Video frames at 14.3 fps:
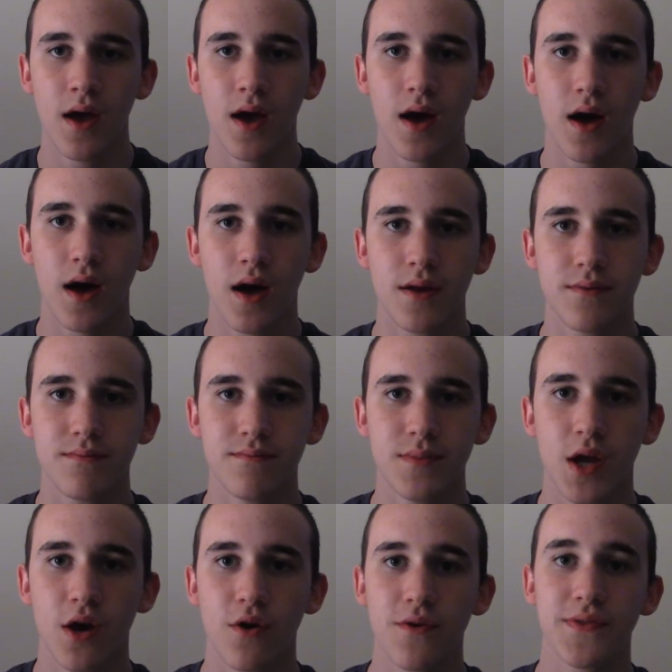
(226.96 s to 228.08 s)

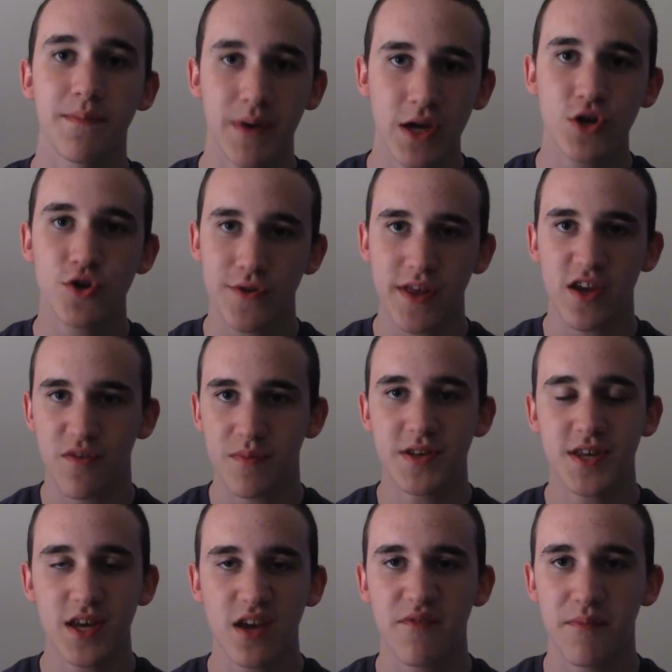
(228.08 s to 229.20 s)
No, the picture that you've been
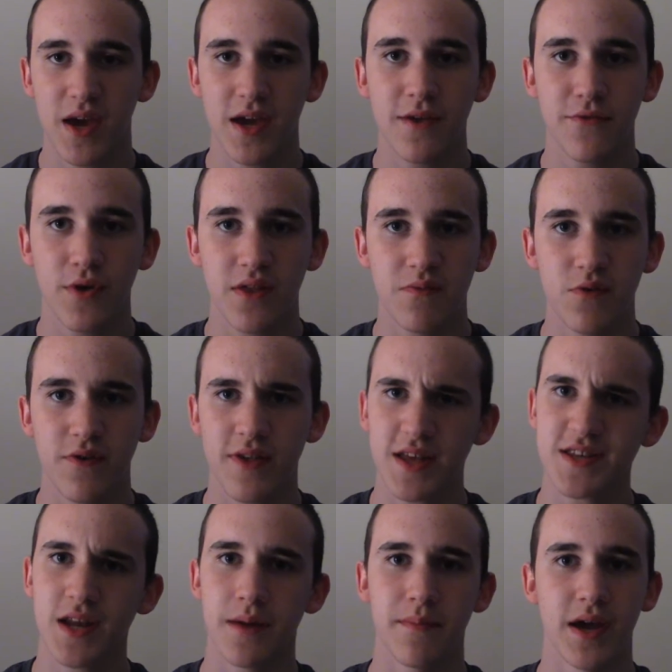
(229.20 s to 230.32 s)
seeing of Megan throughout the movie,
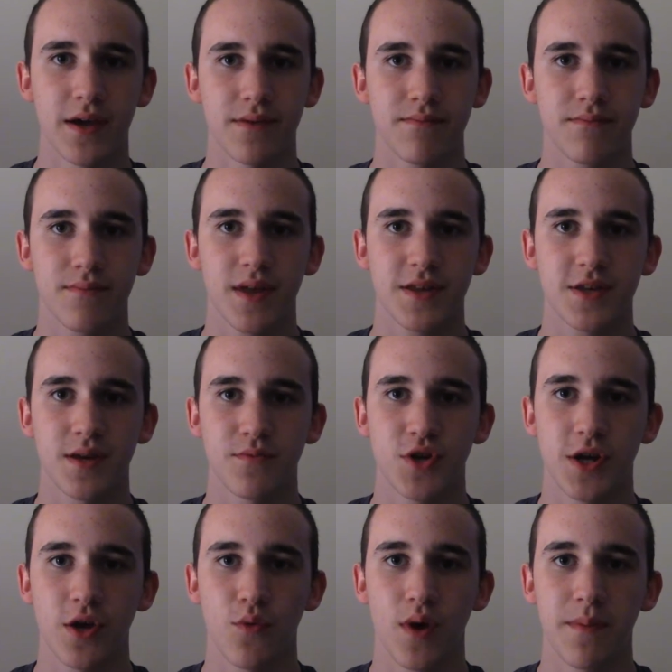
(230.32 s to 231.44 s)
that's not Megan. That's some
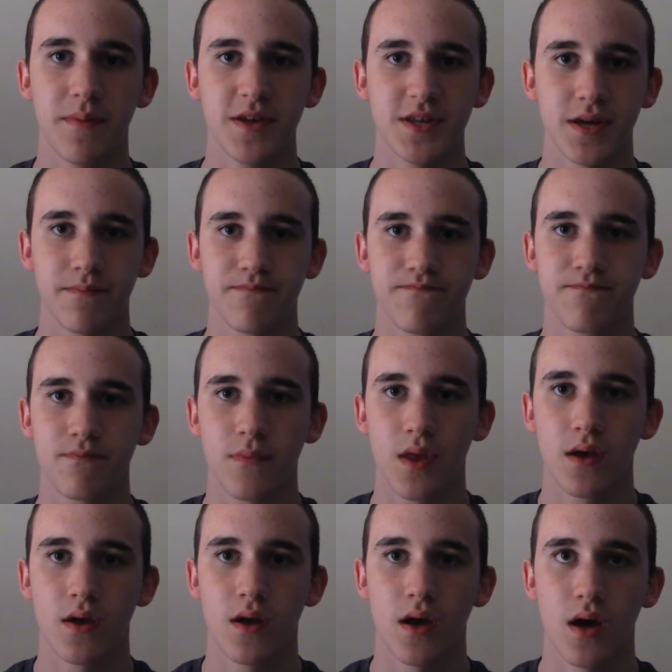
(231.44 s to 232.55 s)
chick who went missing.
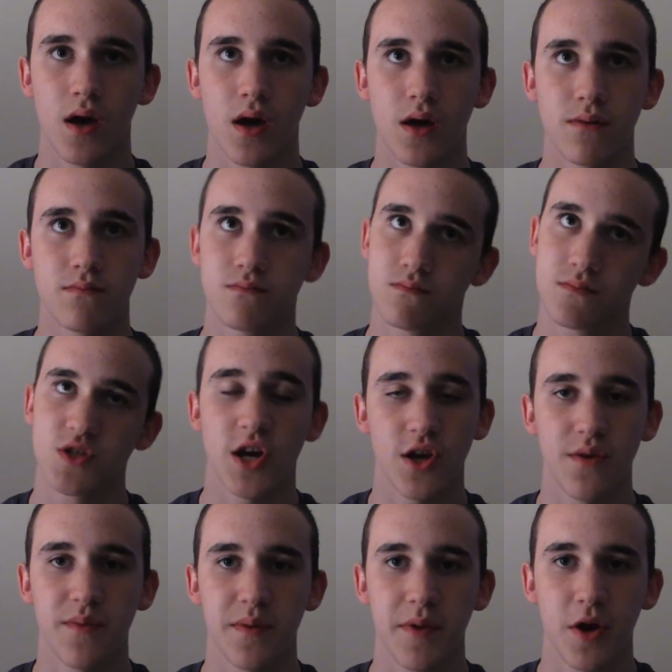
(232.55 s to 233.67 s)
John
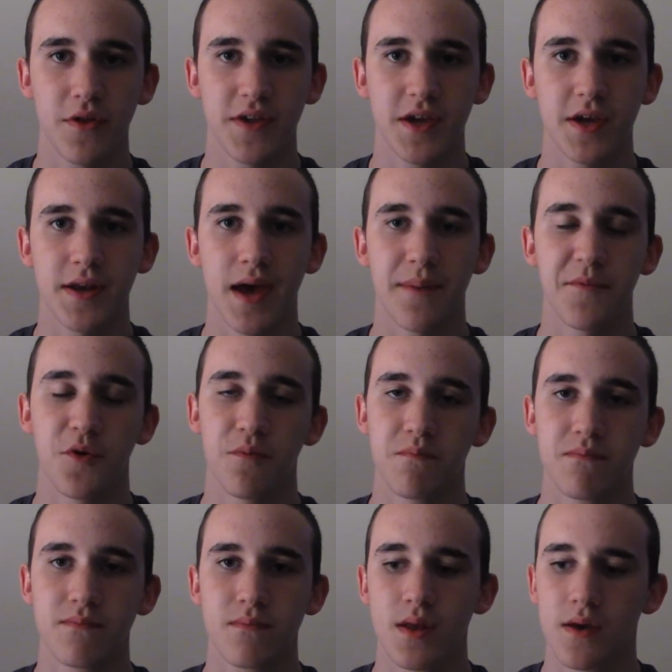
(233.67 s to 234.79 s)
Goodman apparently kidnapped her.
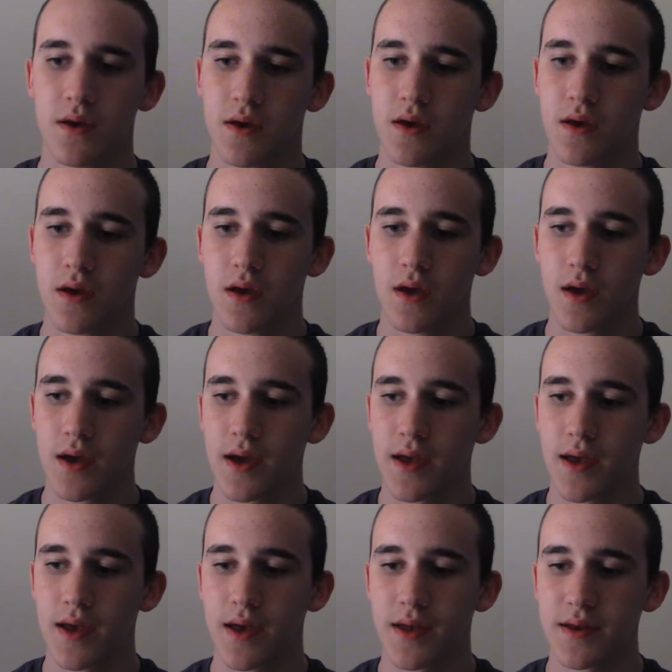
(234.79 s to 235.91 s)

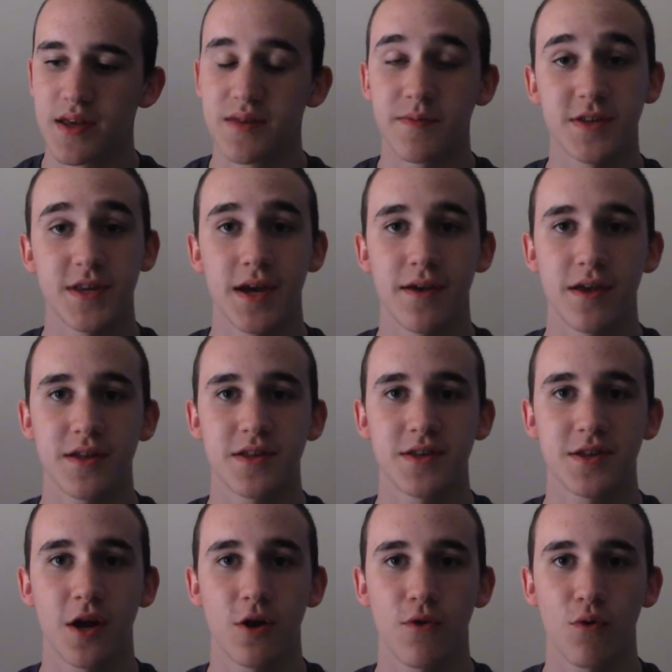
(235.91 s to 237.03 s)
And he's been saying that's his
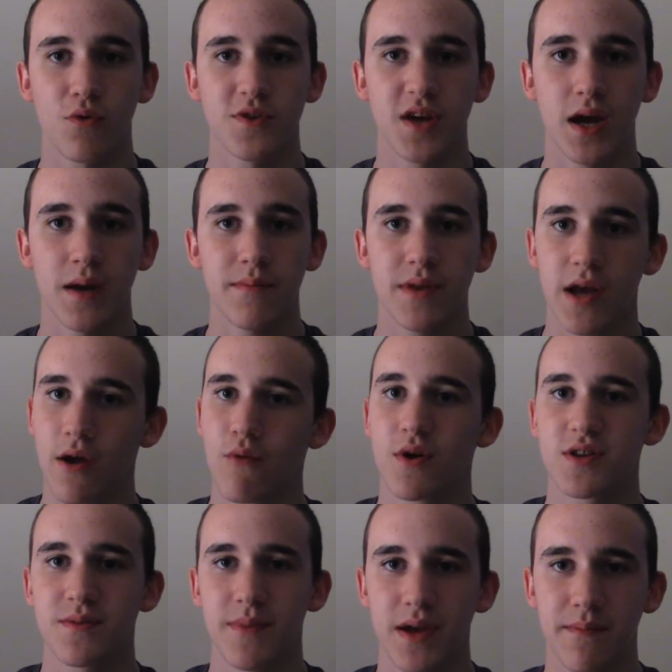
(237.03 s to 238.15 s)
daughter the whole time, and now he
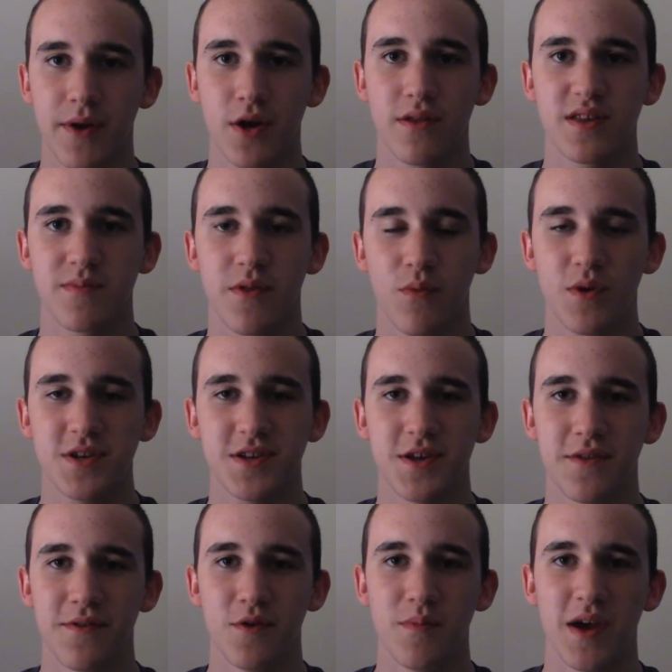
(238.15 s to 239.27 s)
wants to make Mary Elizabeth
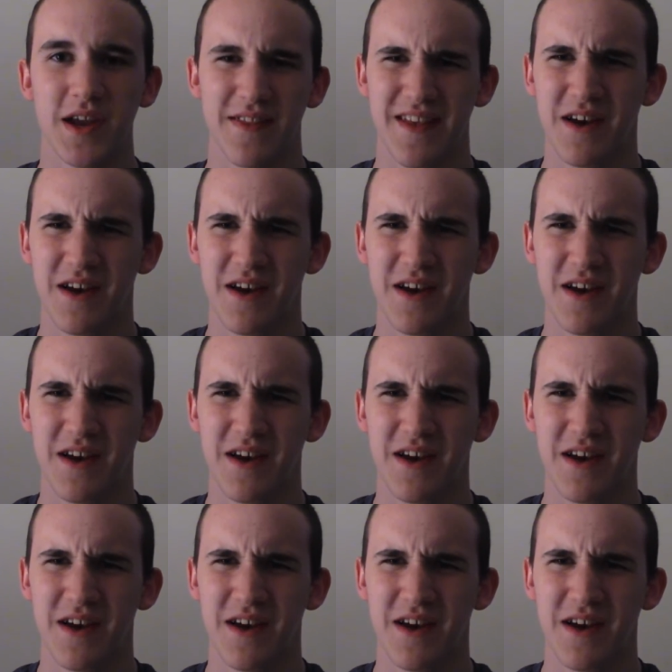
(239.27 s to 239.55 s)
Winstead the new Megan.